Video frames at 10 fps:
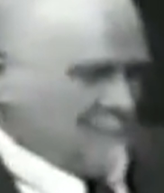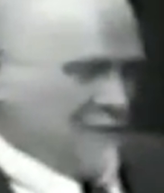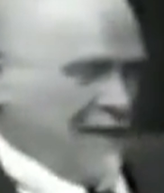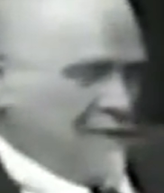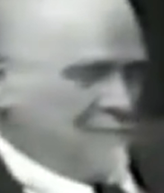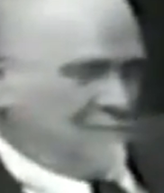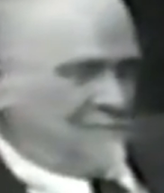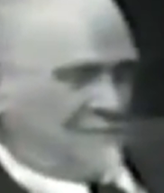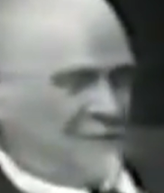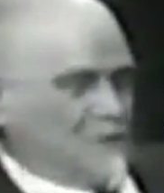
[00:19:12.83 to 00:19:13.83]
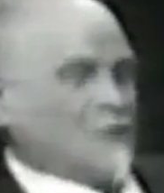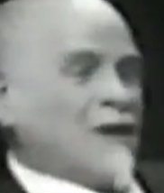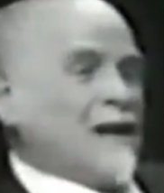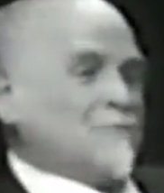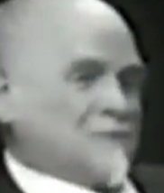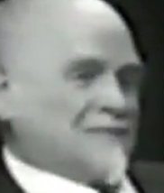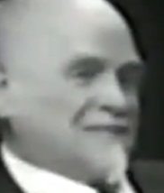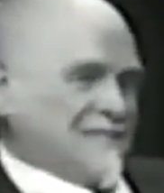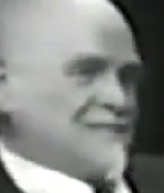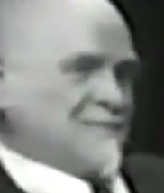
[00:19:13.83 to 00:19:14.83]
some time, go out
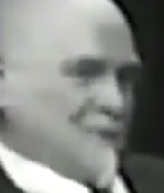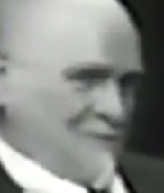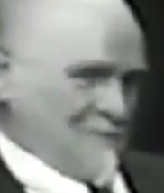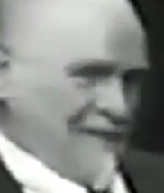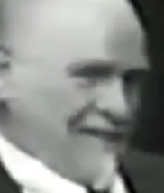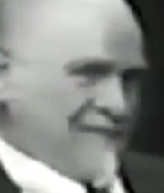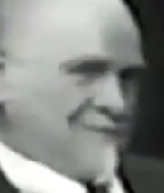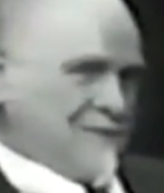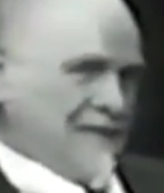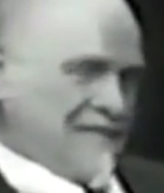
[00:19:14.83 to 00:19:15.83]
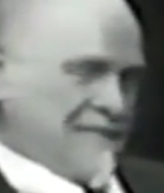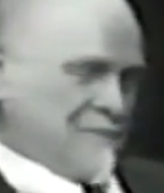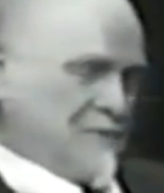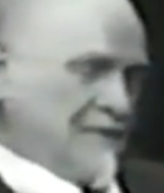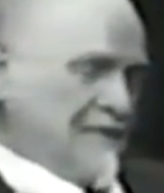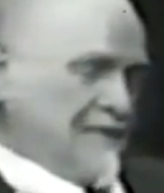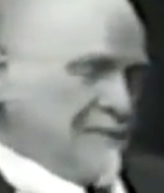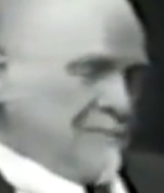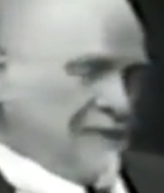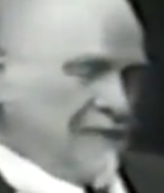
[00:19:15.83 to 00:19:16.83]
in this form, like we accept.
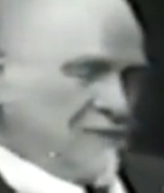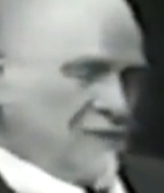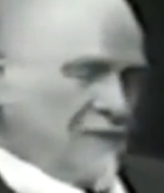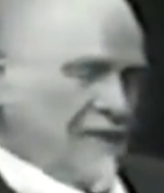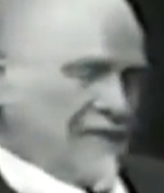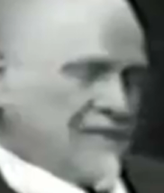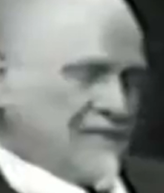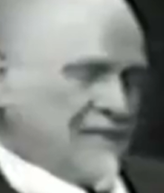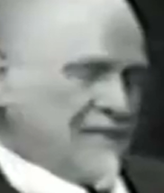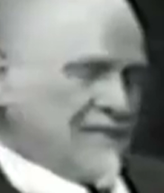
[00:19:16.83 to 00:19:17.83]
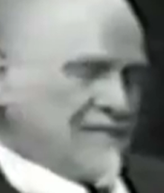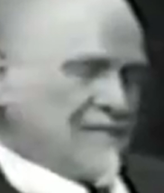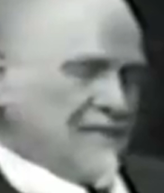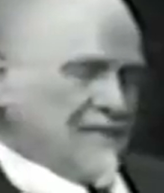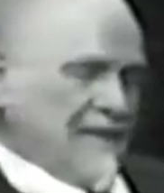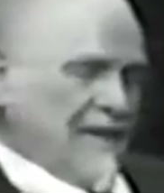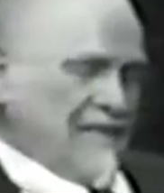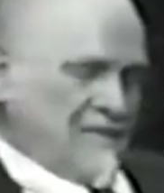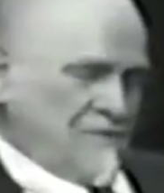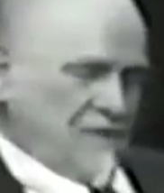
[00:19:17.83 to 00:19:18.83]
But after all, I can say that
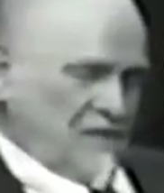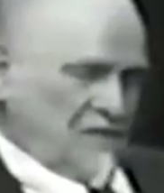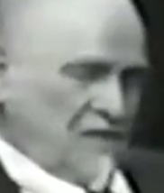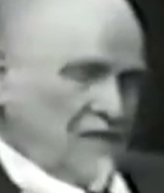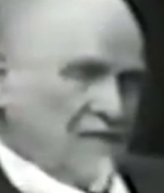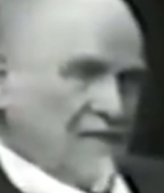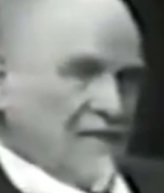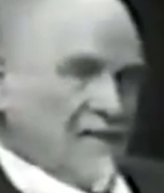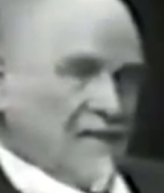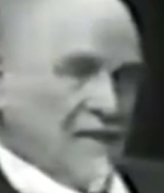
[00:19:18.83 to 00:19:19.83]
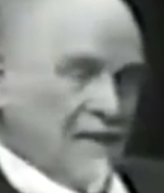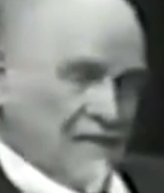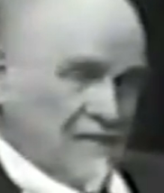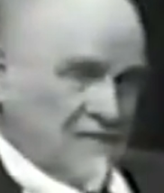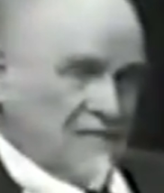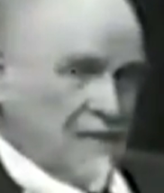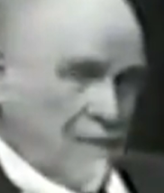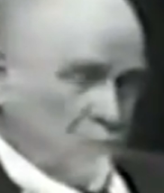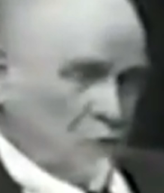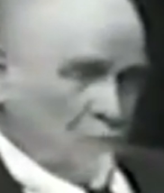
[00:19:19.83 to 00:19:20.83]
I differentiate
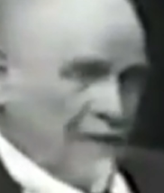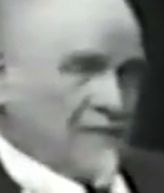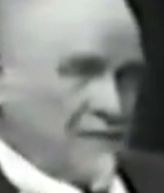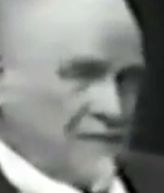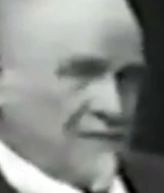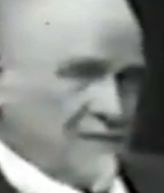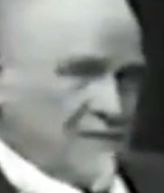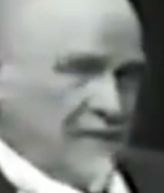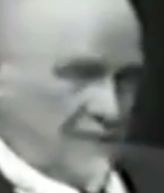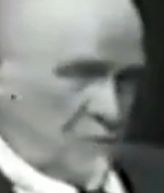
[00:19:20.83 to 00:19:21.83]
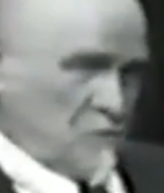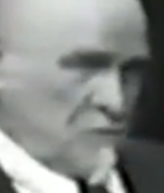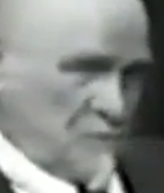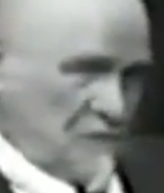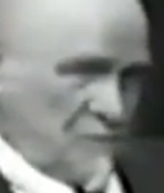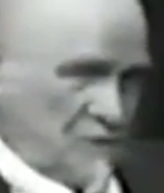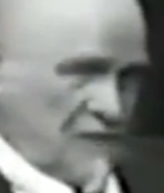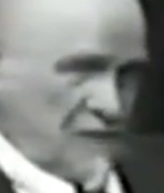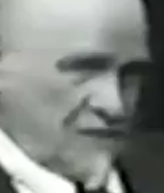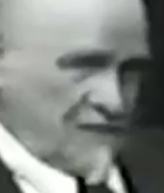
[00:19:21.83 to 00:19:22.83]
healthy abnormality, excuse me please
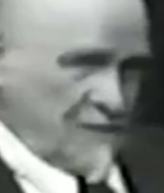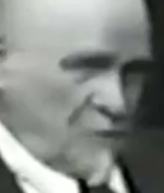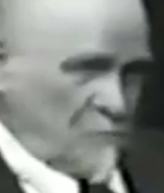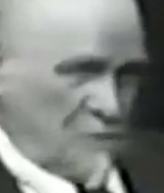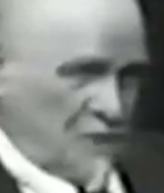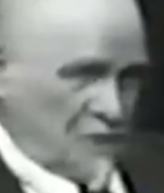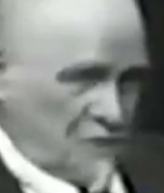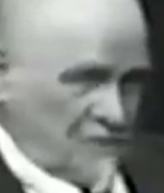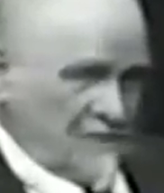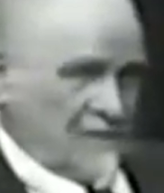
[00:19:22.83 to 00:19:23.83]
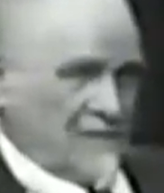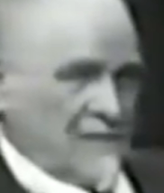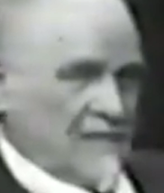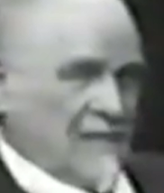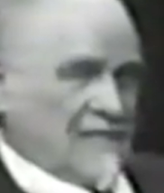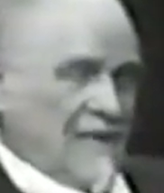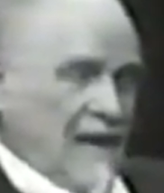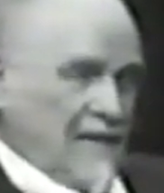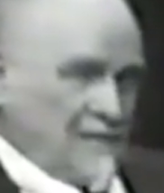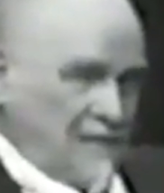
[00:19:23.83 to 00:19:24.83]
for such a combination, and
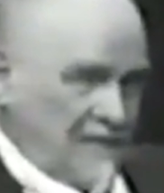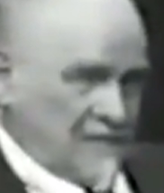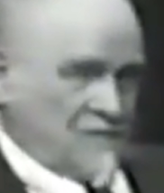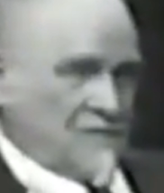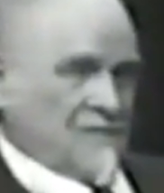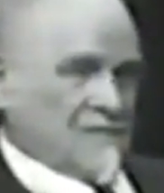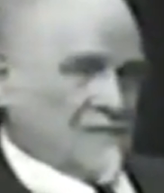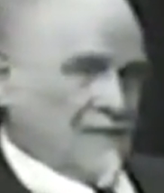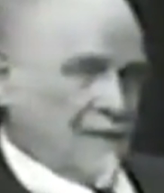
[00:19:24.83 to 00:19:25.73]
unhealthy